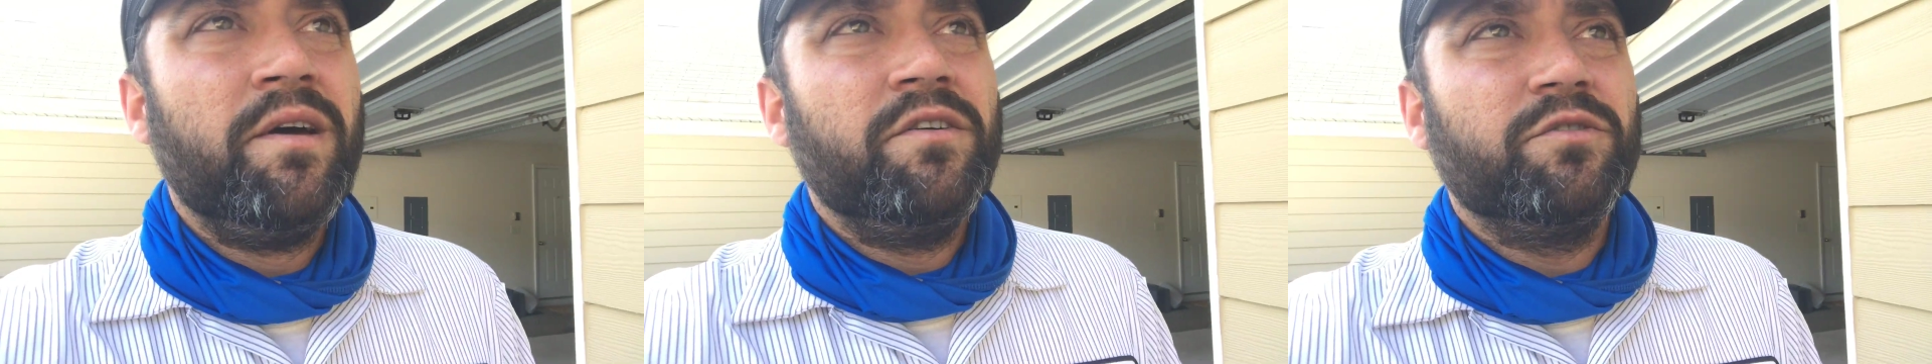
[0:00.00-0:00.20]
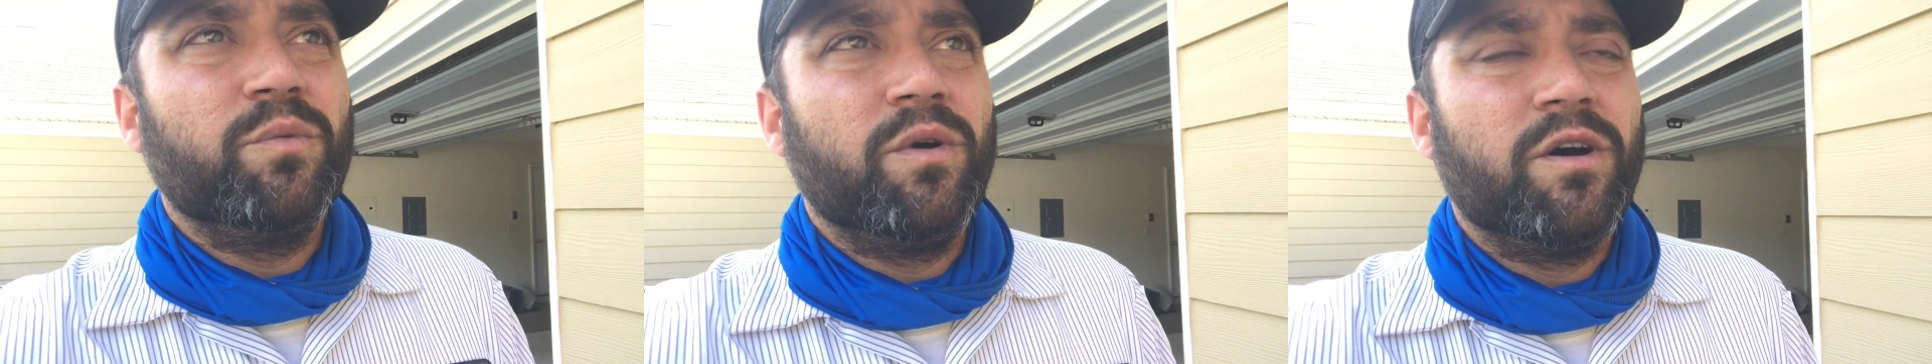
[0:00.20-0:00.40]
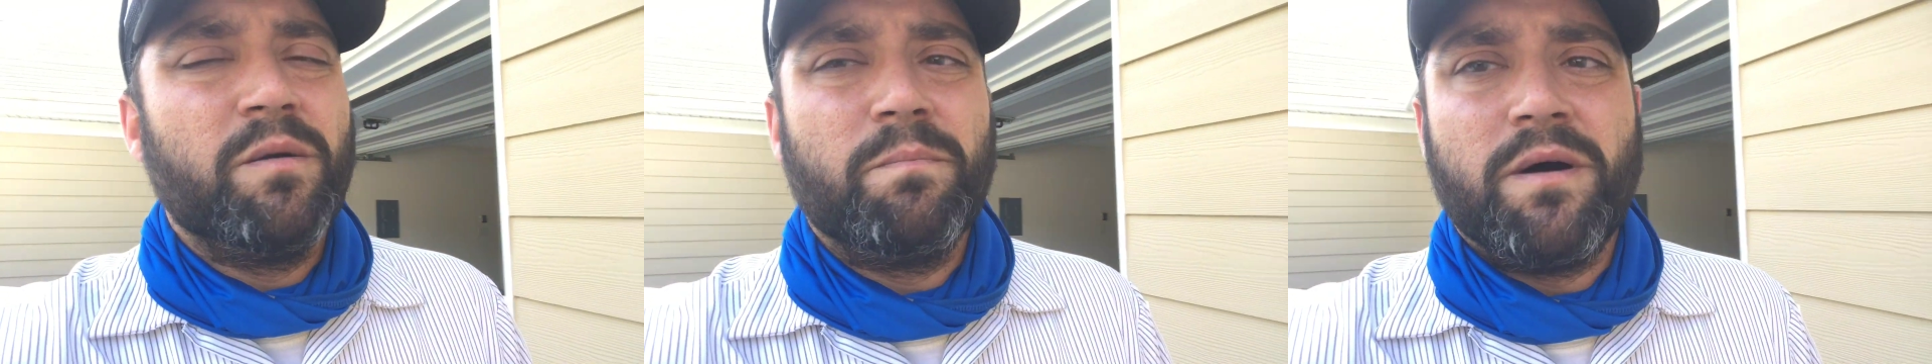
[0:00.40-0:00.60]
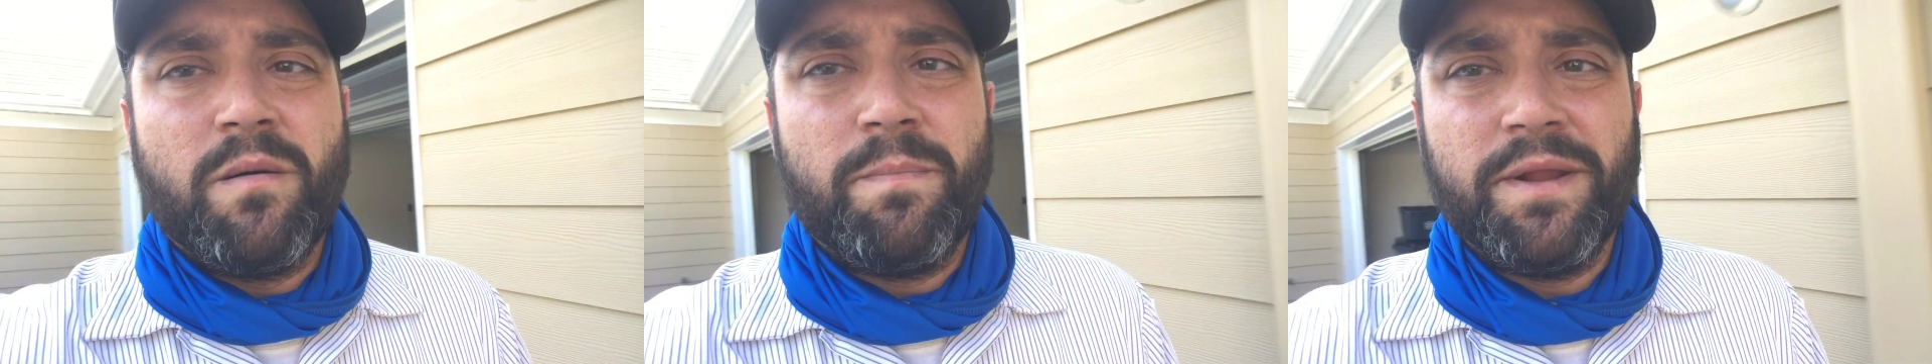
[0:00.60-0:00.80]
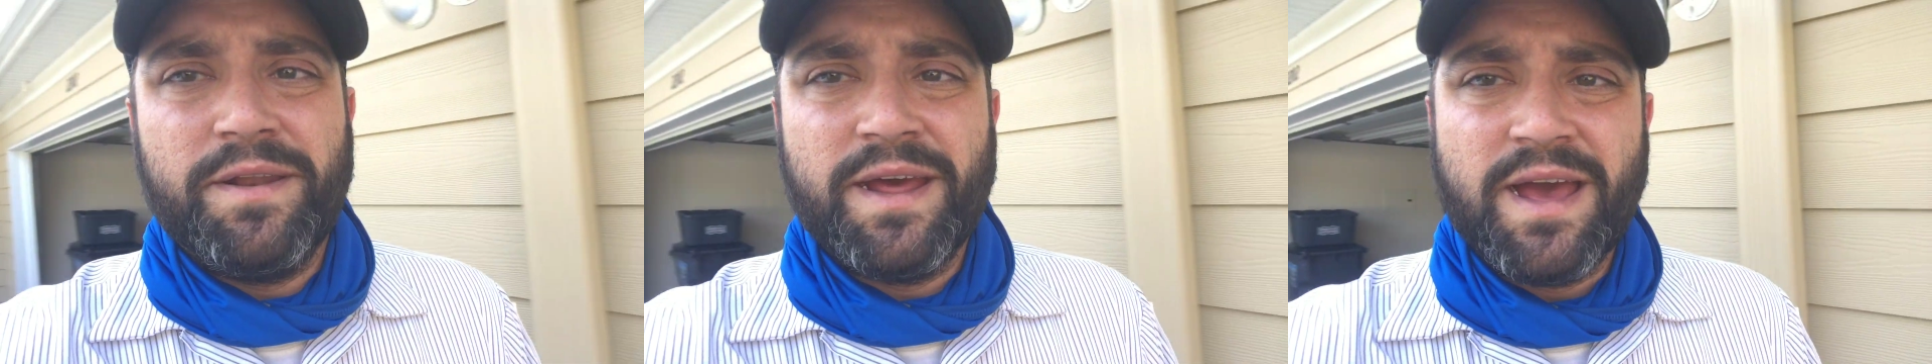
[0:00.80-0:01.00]
So we're gonna
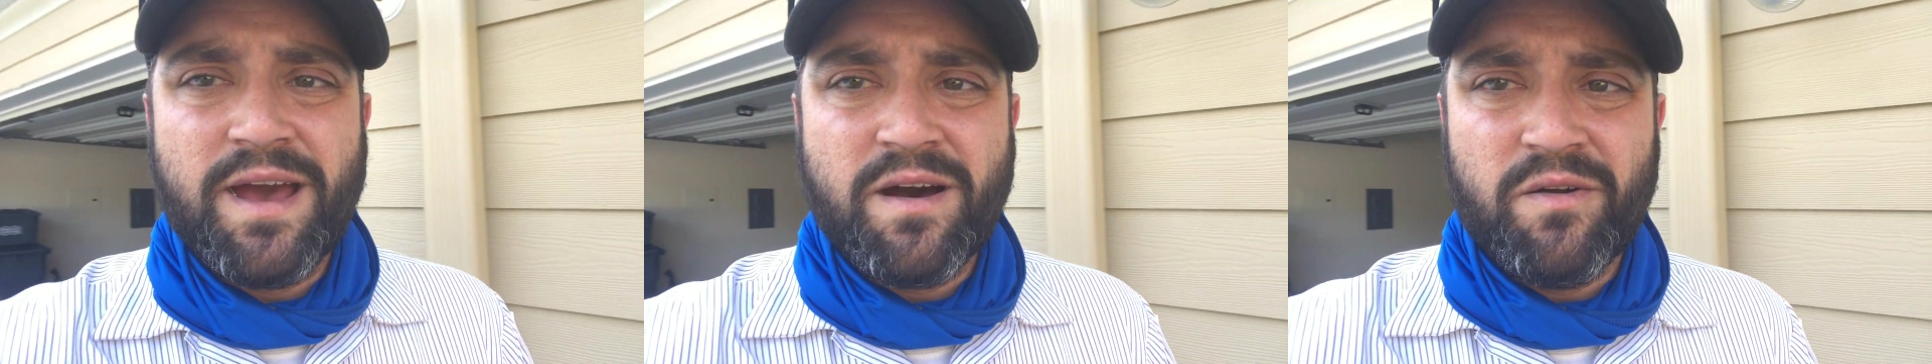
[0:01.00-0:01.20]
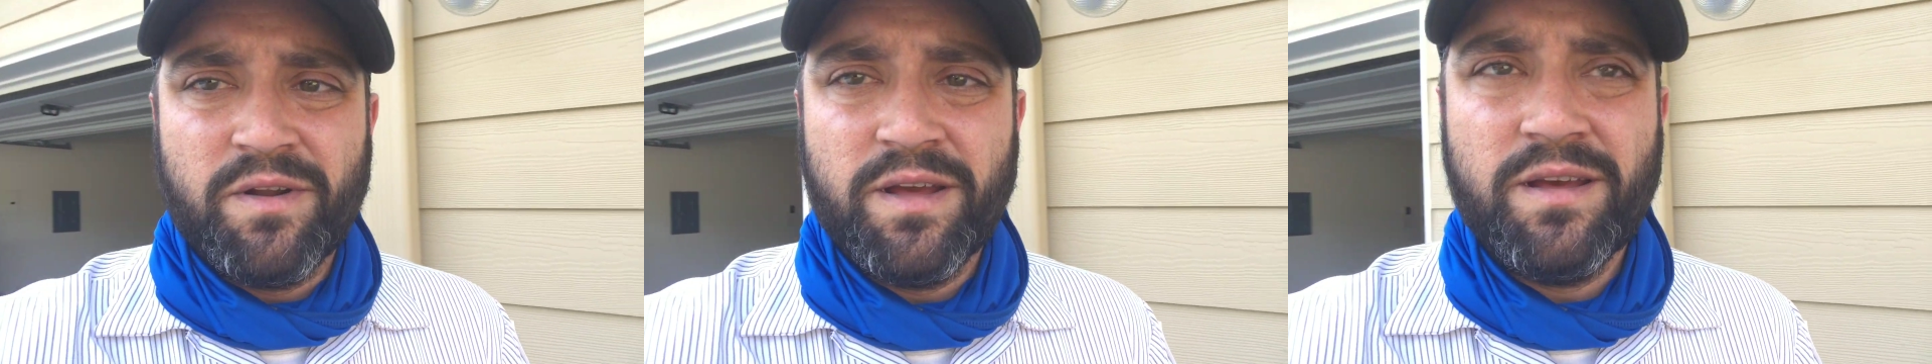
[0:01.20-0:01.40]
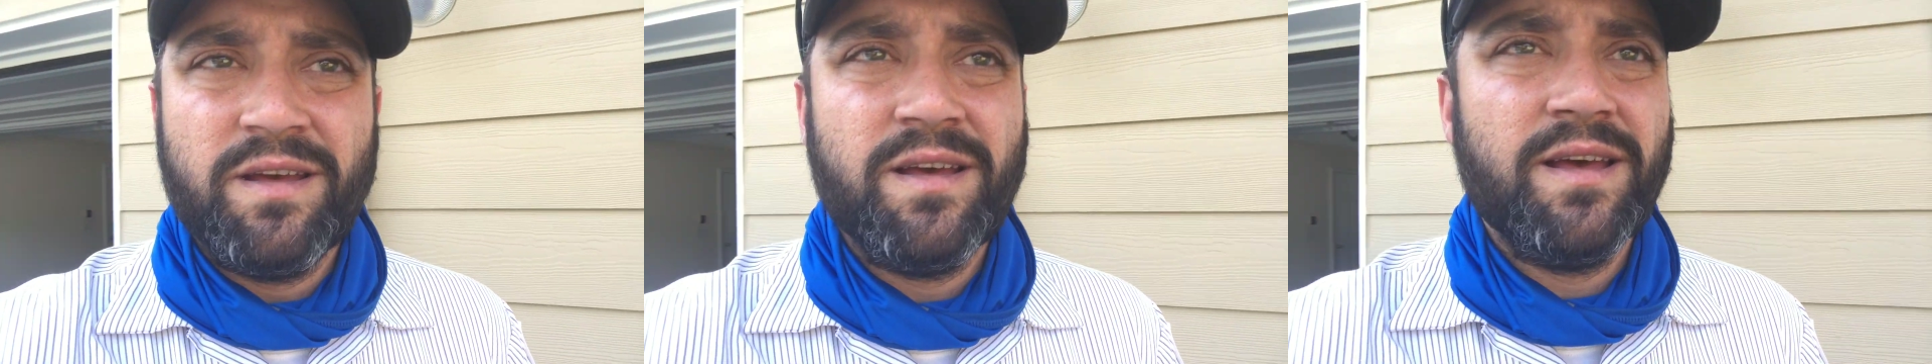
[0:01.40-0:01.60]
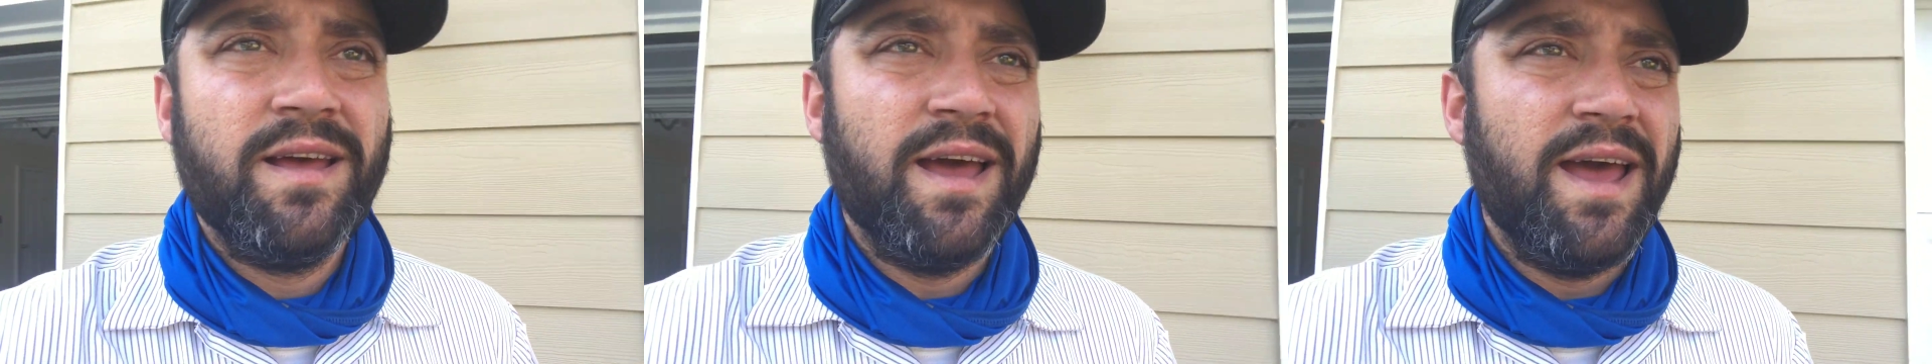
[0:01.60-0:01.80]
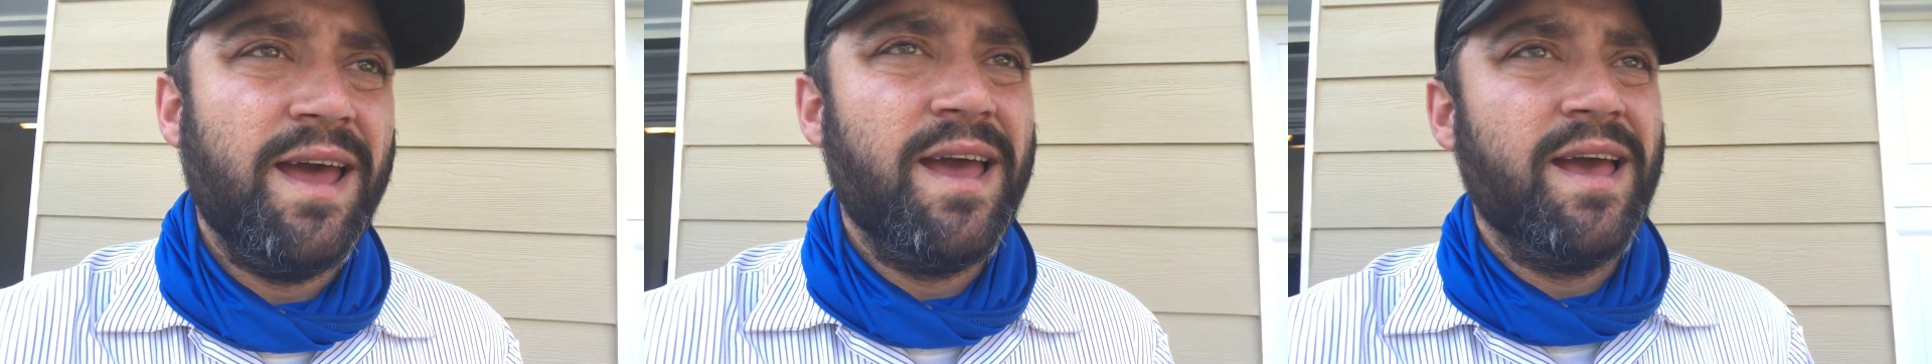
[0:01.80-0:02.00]
bump it down
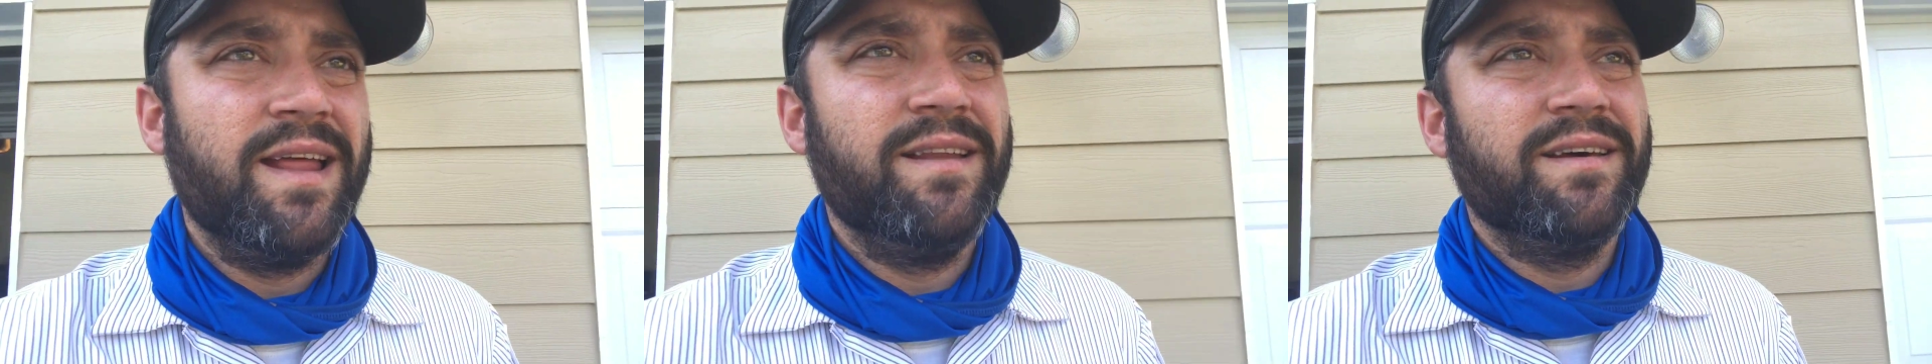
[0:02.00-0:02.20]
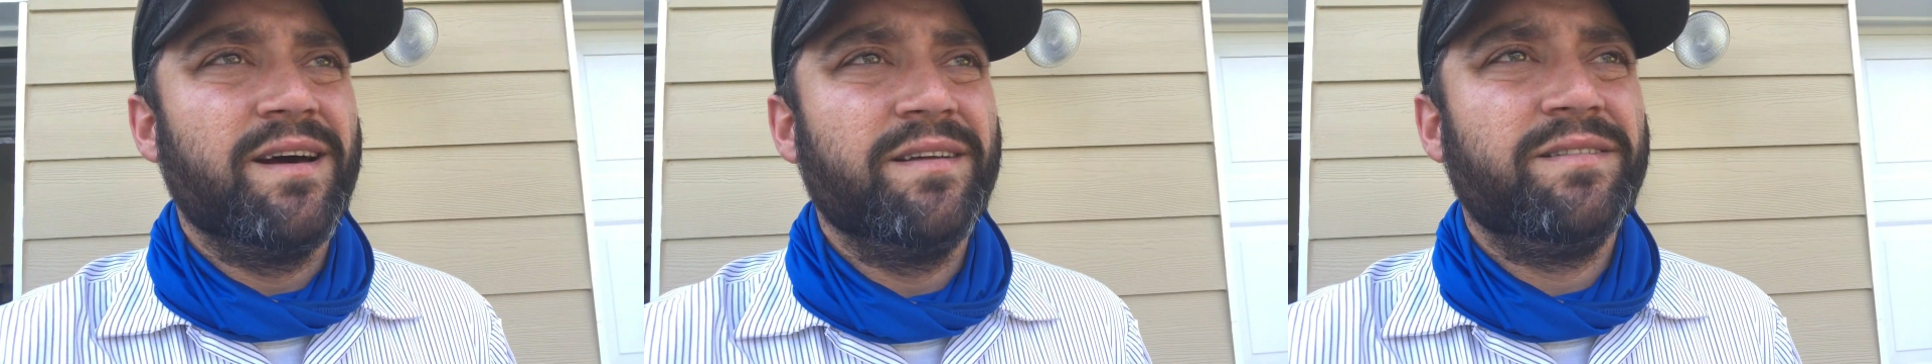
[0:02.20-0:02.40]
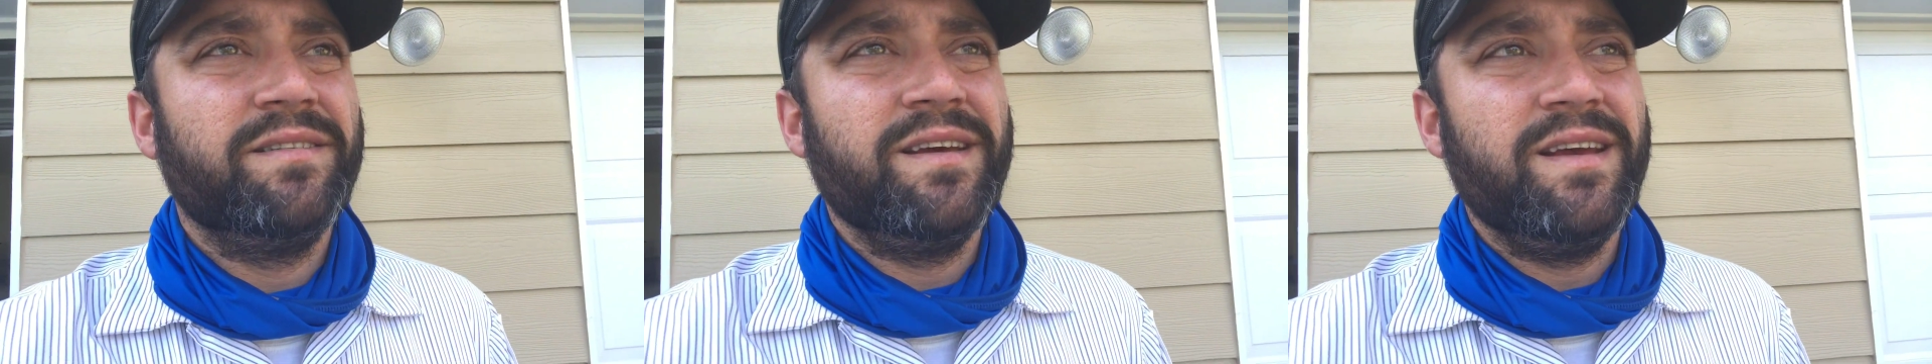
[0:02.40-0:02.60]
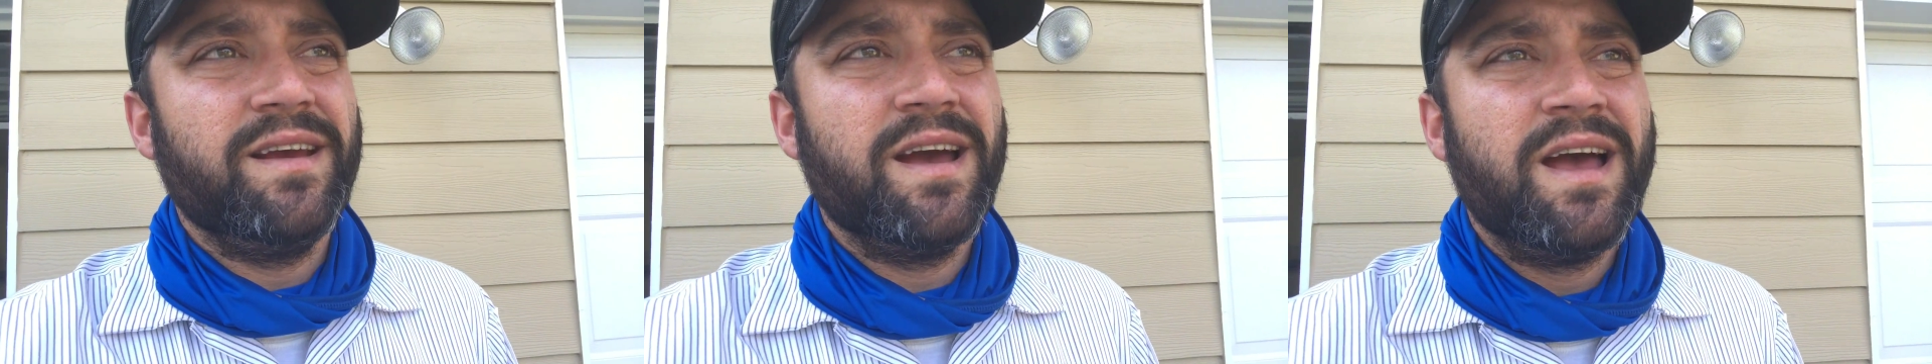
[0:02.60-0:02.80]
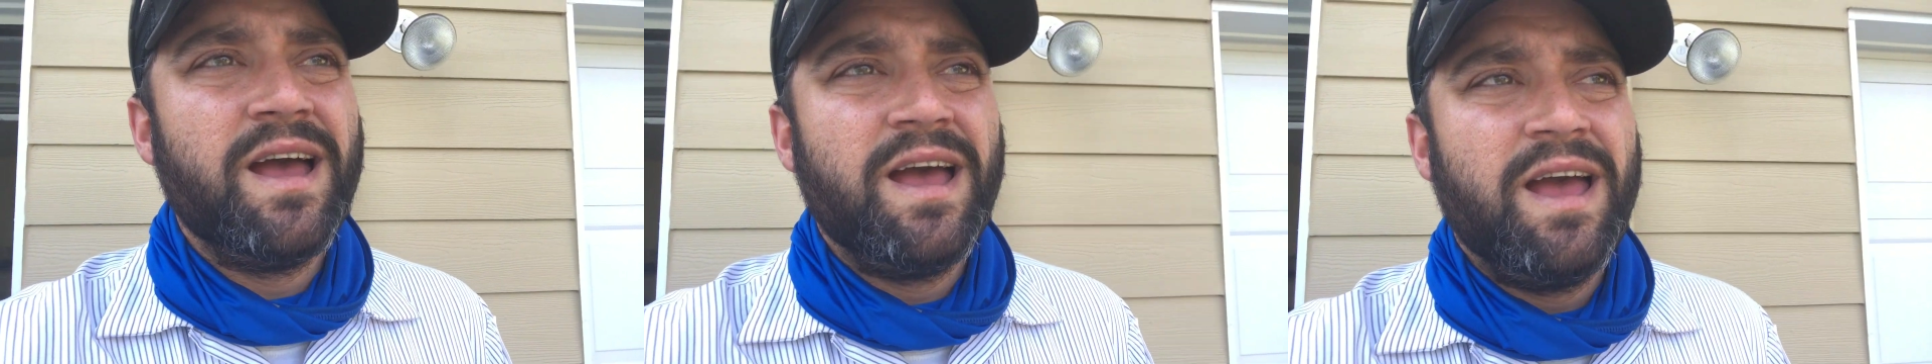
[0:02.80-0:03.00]
and uh, see